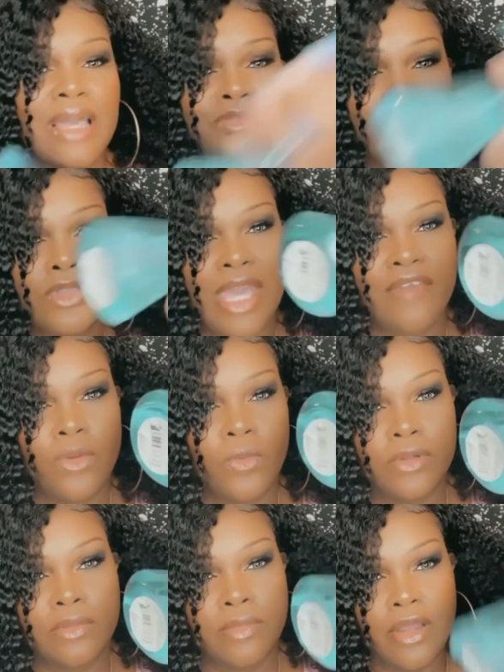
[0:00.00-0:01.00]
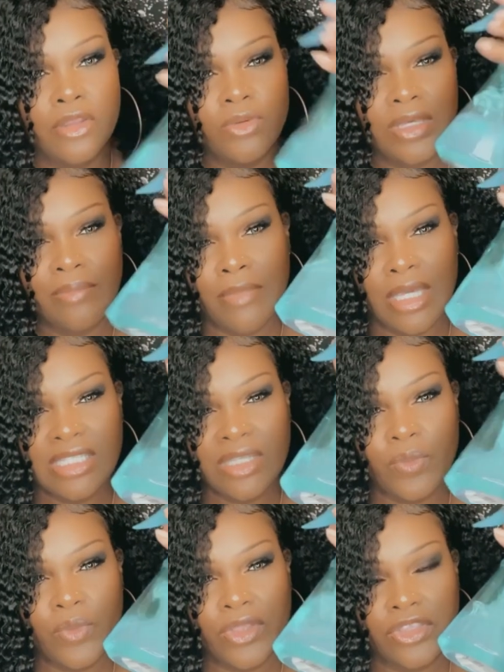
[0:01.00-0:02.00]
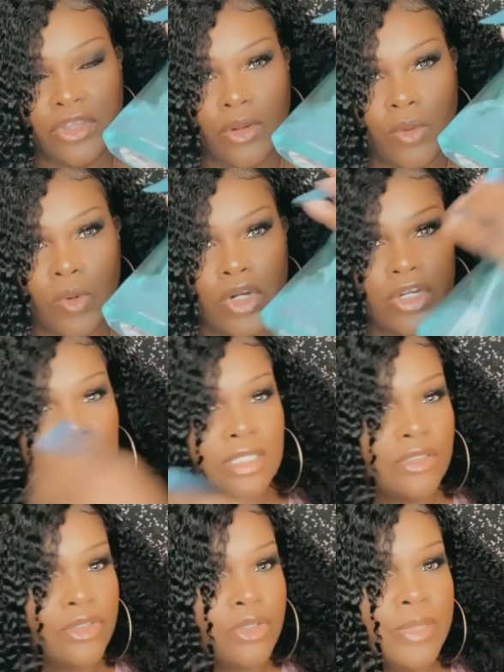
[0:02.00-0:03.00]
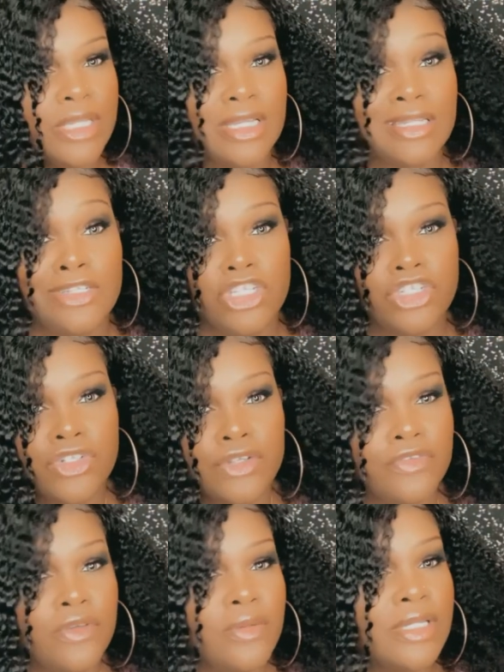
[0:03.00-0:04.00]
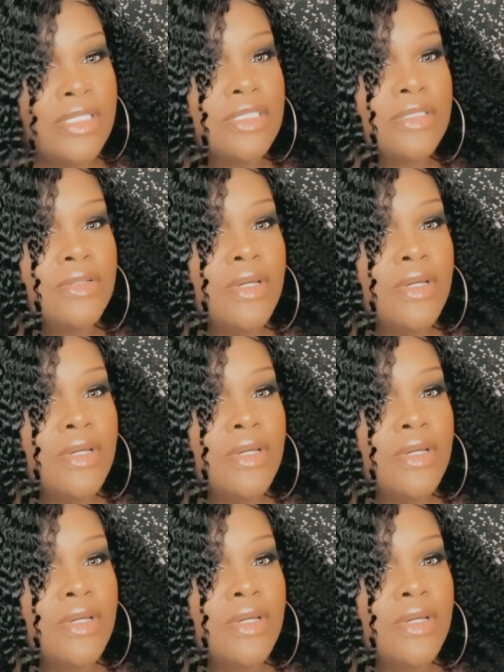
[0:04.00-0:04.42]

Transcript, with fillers: when you have your water bottle you can mix it with your water and a little bit of conditioner if you want to,